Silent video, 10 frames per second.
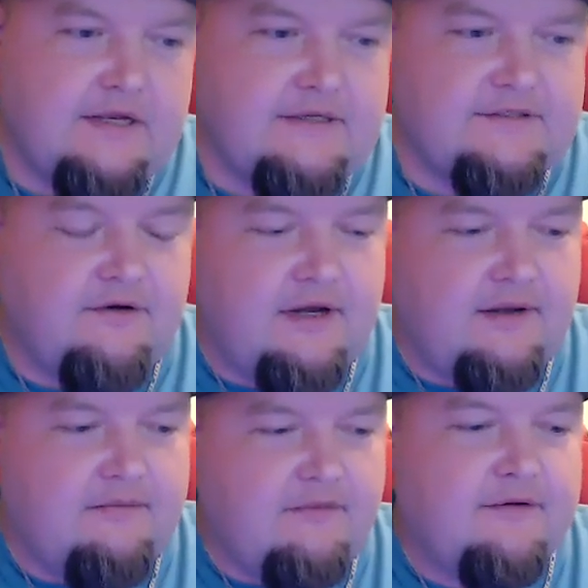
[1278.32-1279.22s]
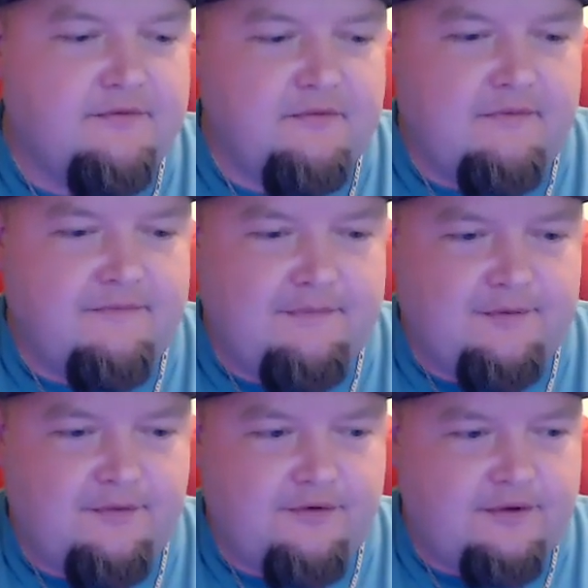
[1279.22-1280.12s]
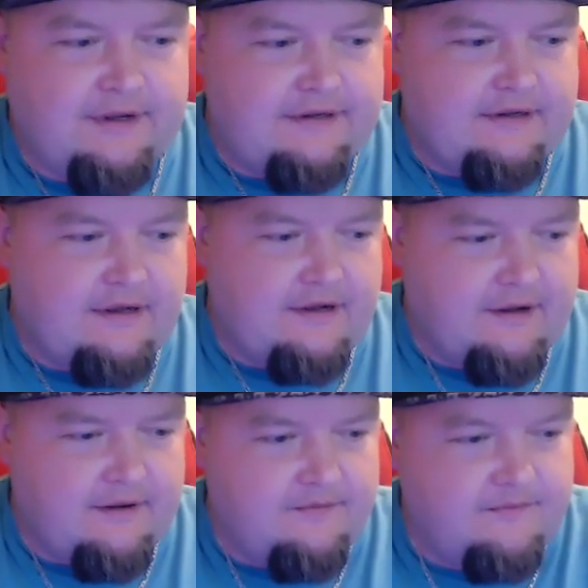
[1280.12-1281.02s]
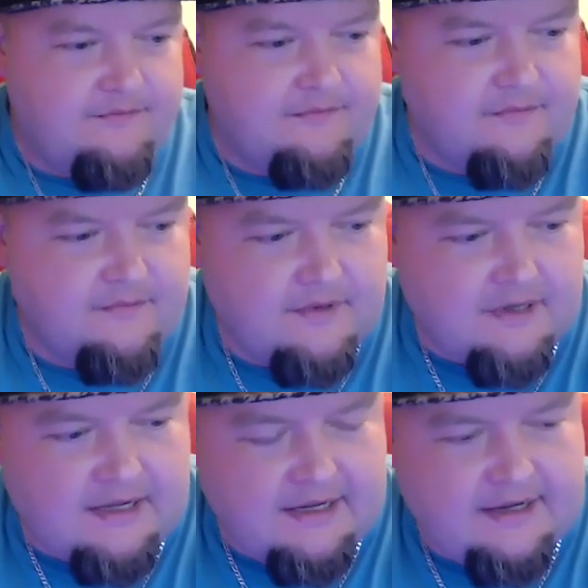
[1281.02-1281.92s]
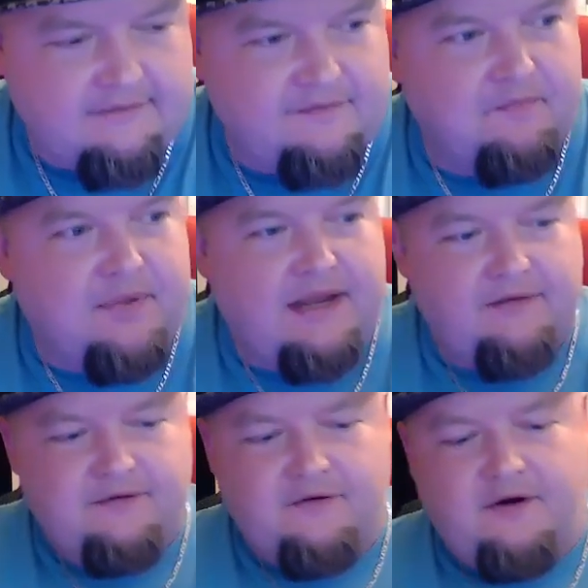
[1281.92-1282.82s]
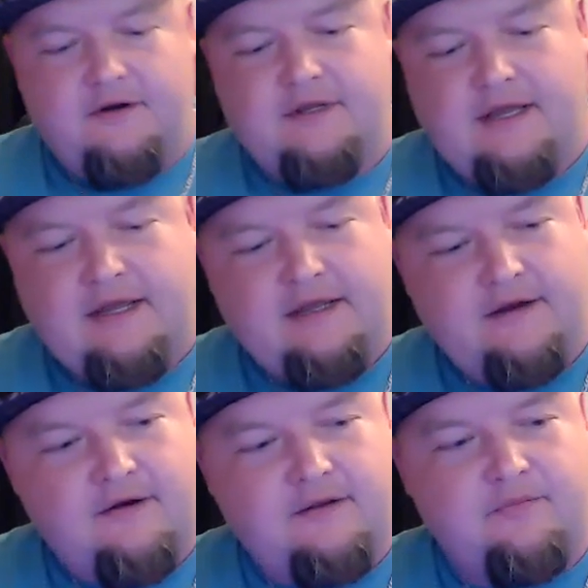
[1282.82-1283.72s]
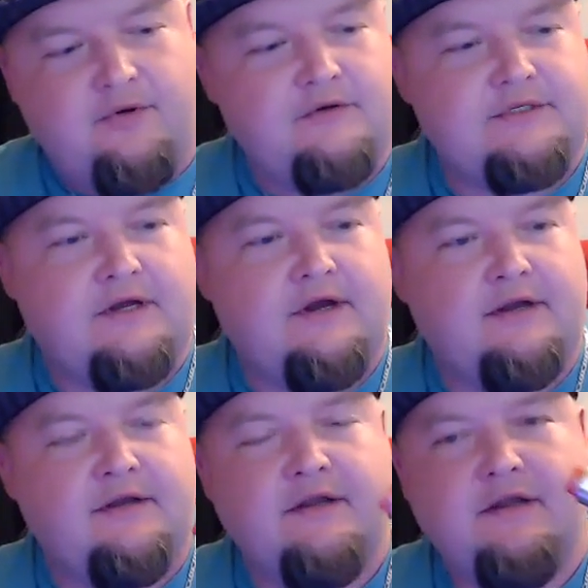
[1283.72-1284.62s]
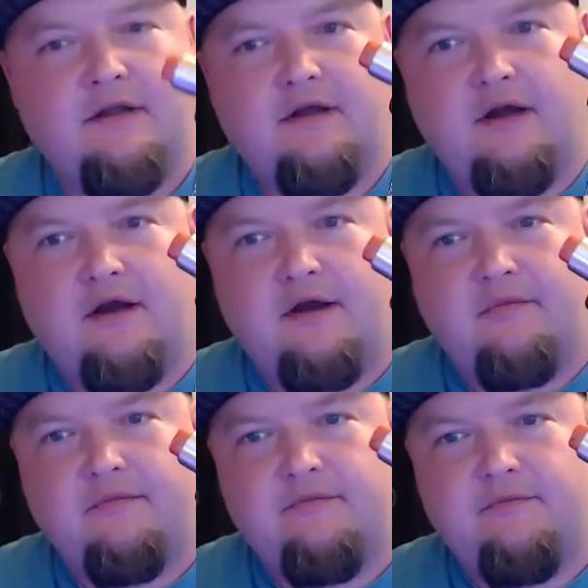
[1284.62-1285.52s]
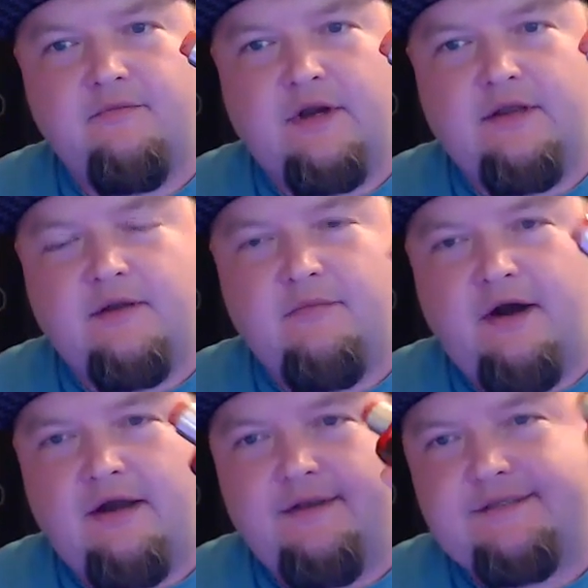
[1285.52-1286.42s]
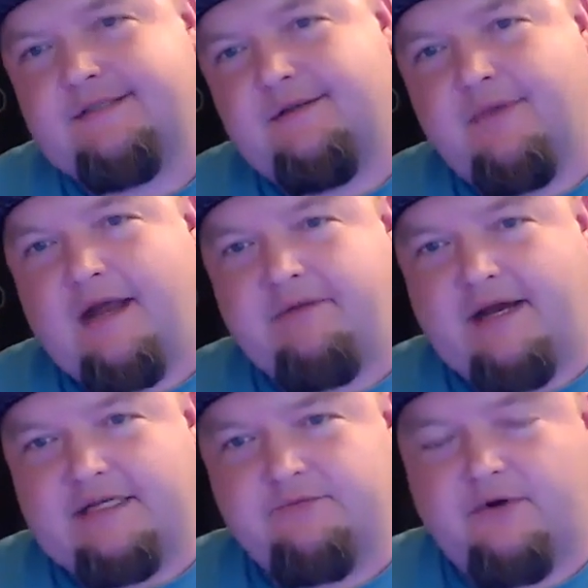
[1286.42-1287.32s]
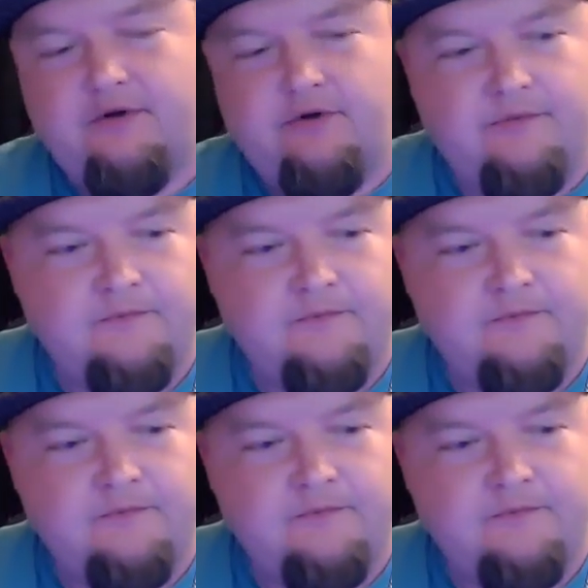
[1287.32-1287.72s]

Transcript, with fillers: So um, I'm gonna go through what I'm vaping real quick. Um, I have the Panther RDA here on the Proton um, regulated mod. This is in bypass mode.